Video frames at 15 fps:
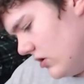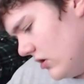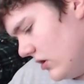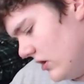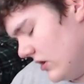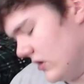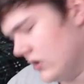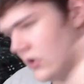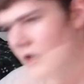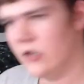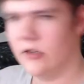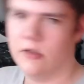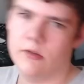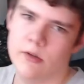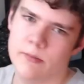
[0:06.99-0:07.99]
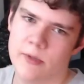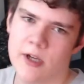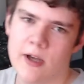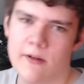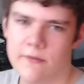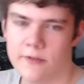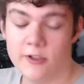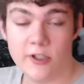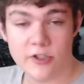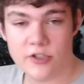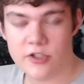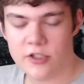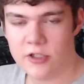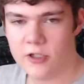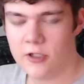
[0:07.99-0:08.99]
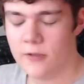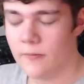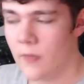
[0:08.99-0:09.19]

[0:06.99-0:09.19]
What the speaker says: And I don't know what I'm gonna have for lunch or dinner.